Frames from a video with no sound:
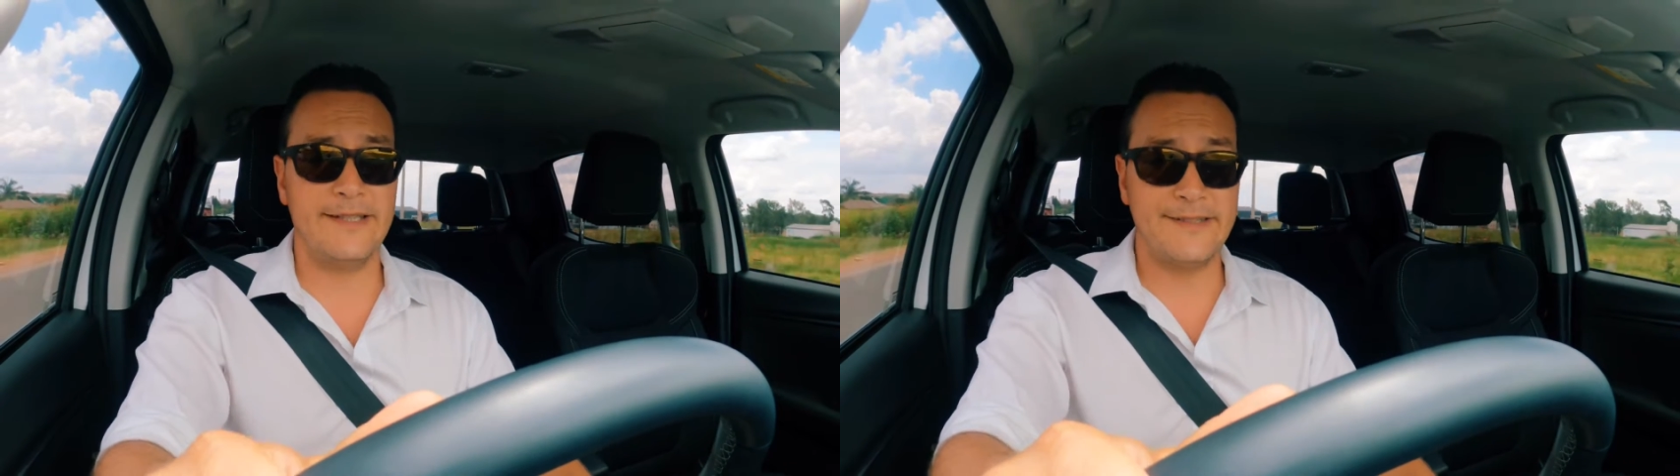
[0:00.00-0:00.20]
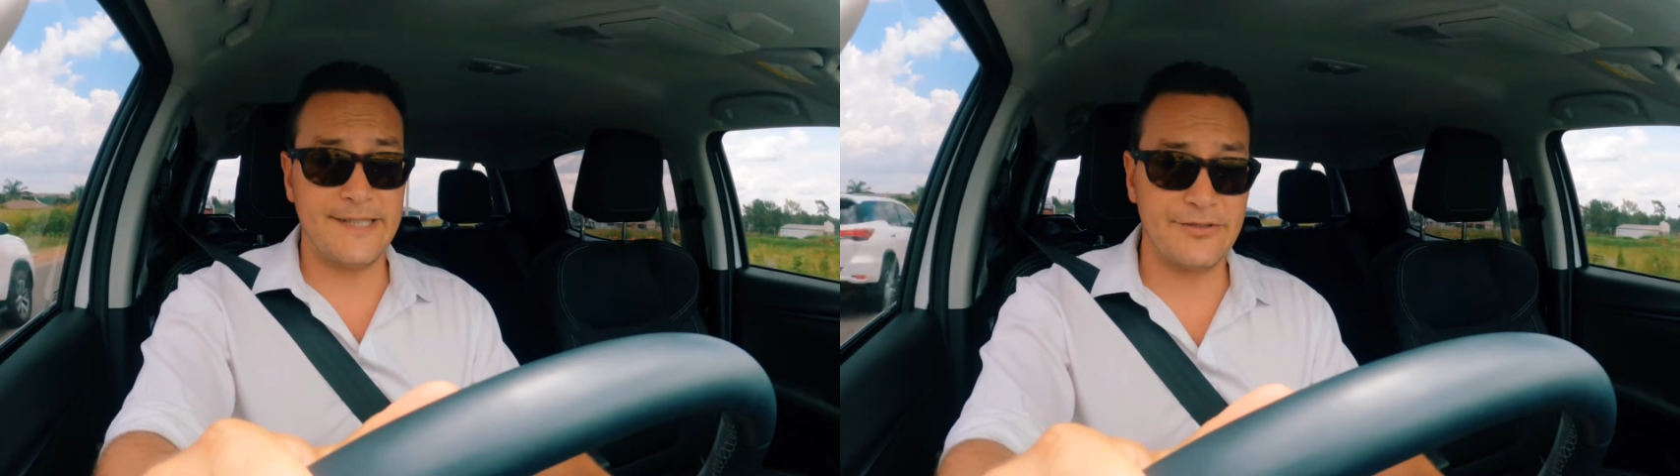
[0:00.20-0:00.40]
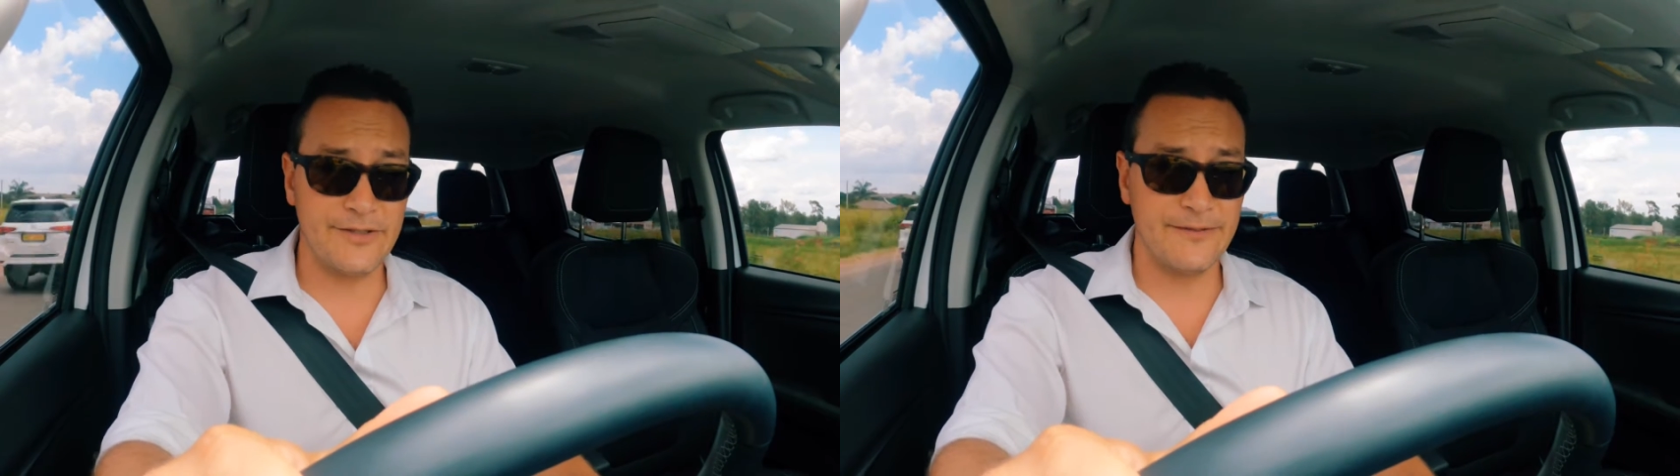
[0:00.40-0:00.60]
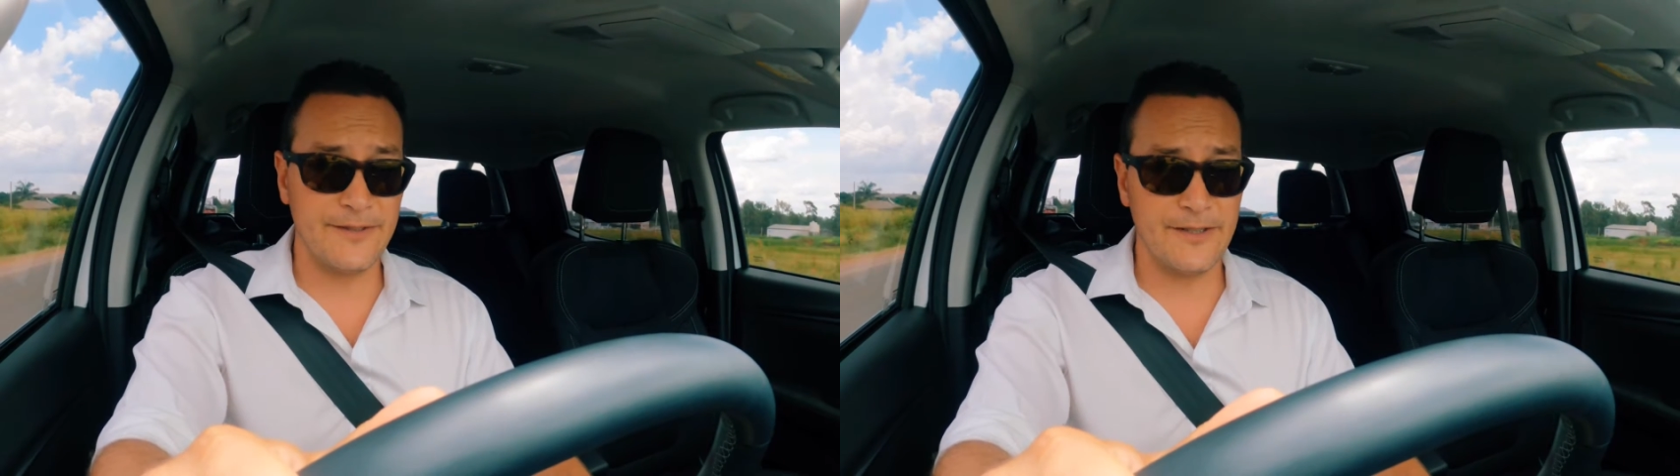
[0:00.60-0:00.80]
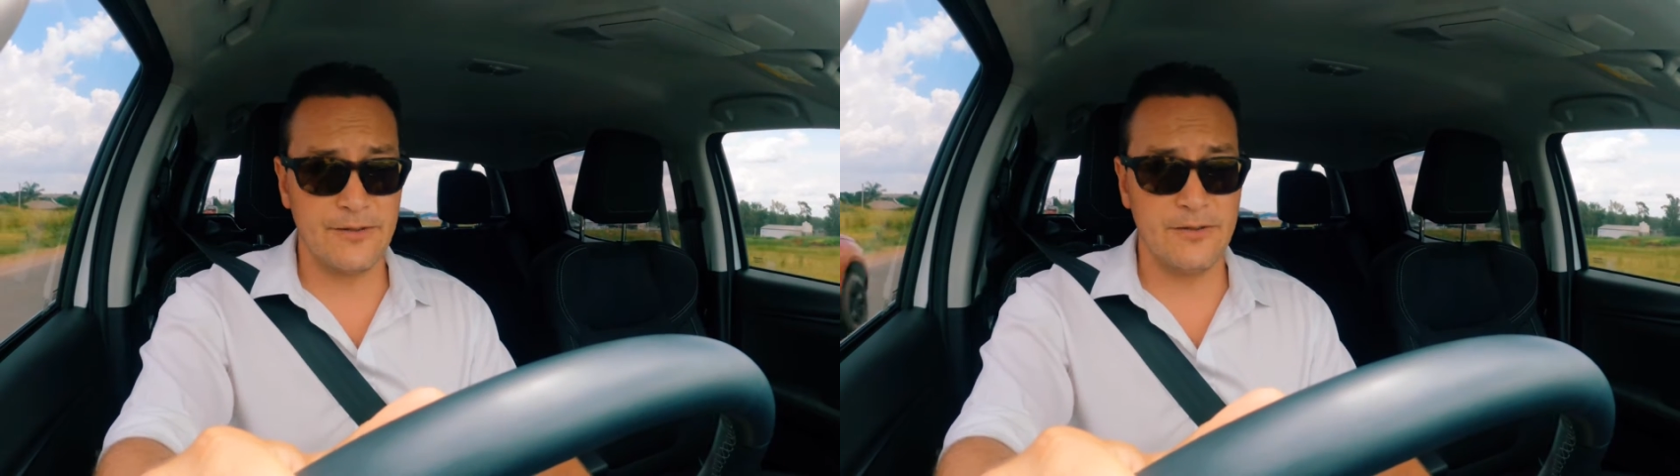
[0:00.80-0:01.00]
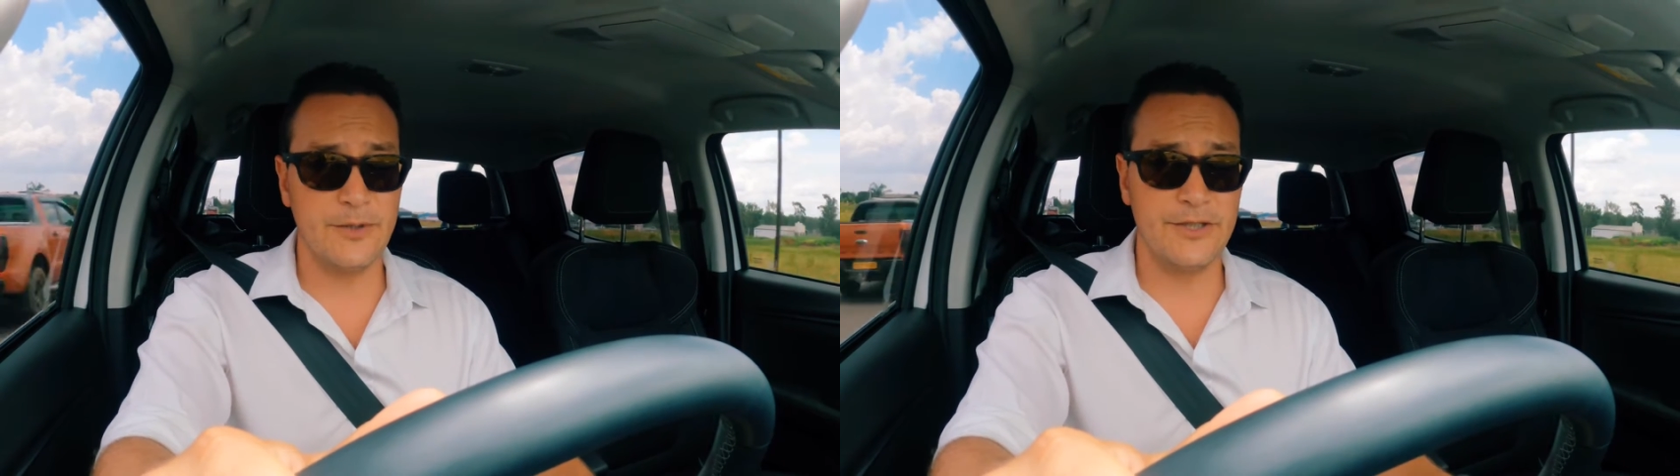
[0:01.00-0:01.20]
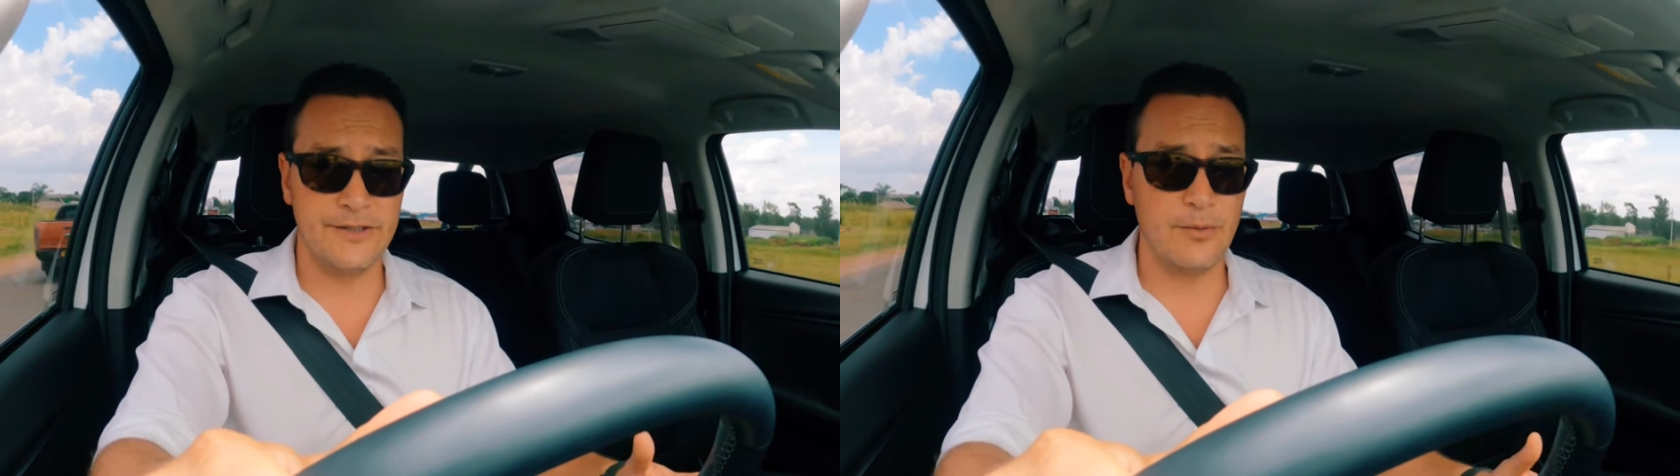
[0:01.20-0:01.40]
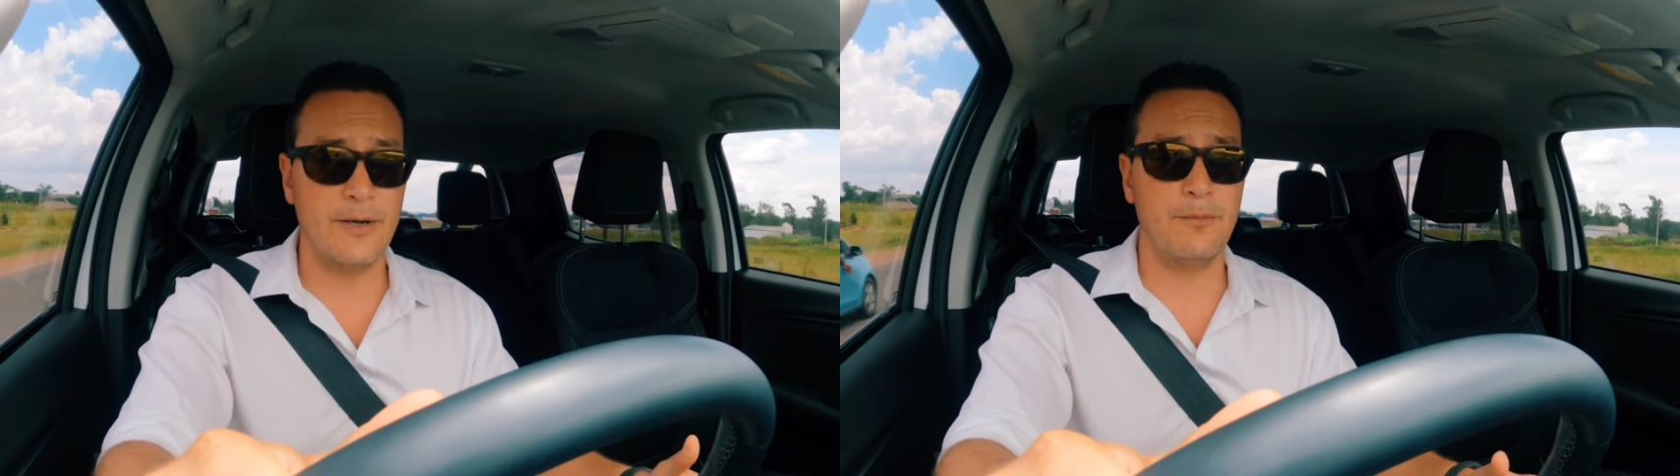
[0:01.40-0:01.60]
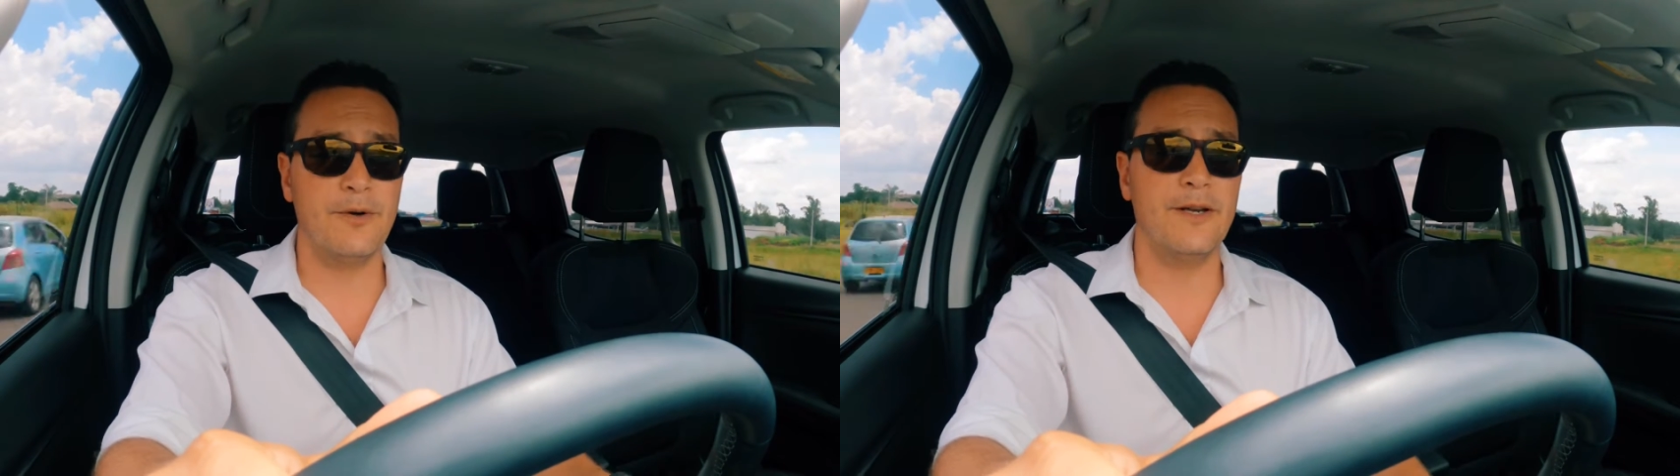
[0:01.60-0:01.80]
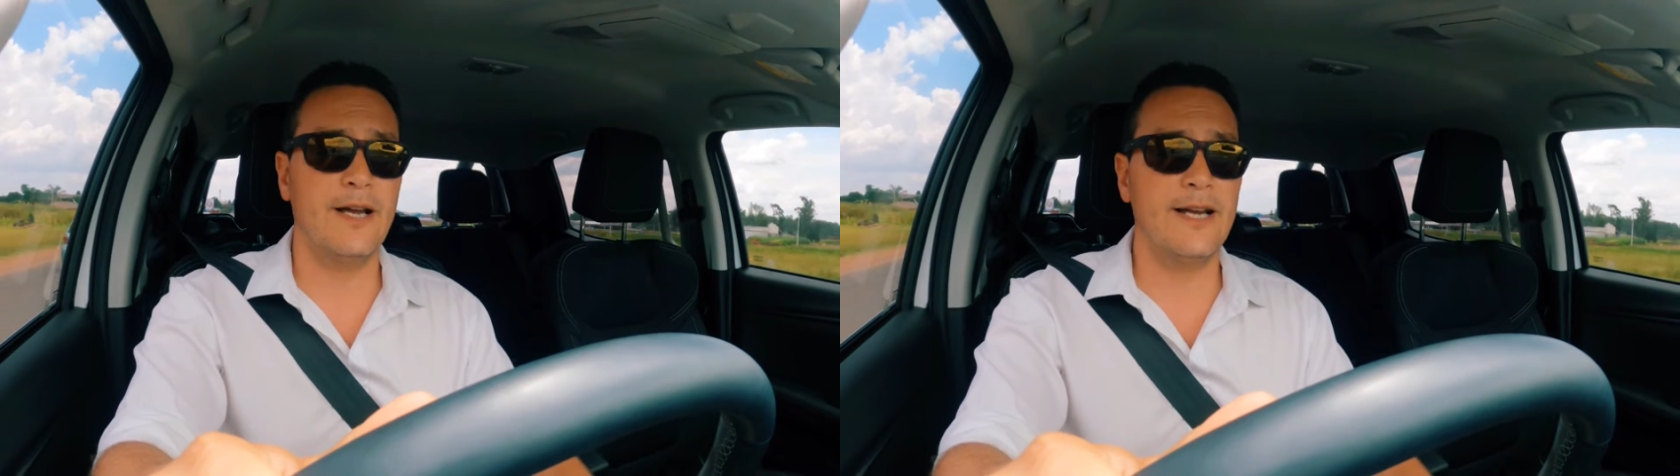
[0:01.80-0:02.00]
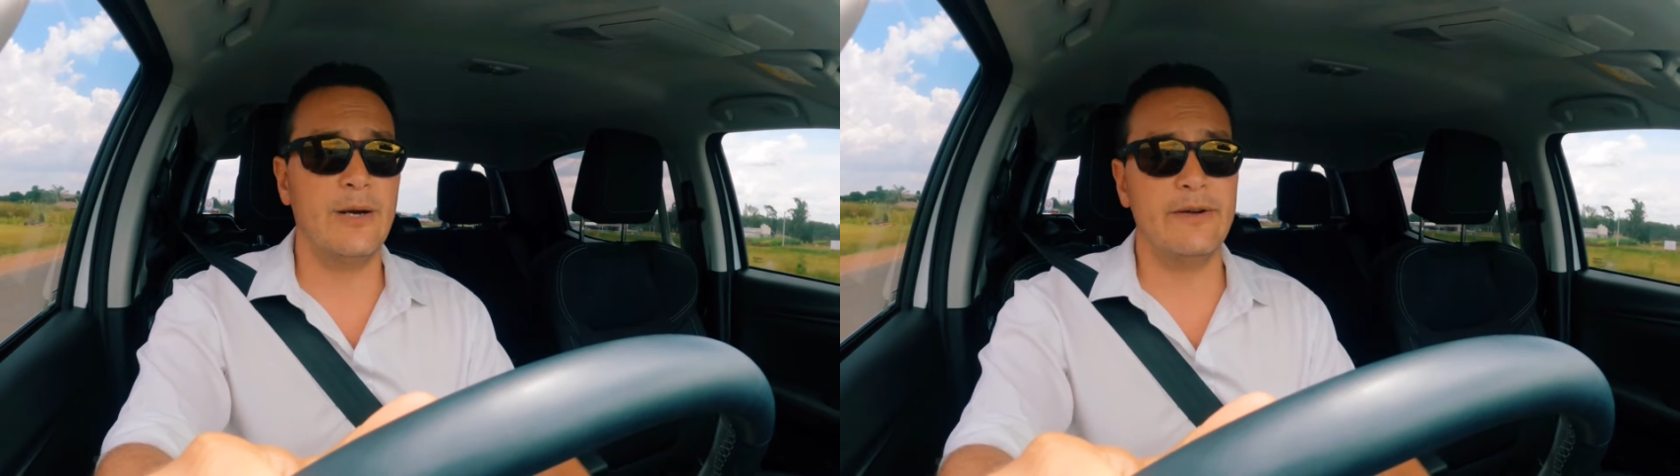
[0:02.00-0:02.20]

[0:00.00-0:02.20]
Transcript: accessories vehicle, which is a 1.9.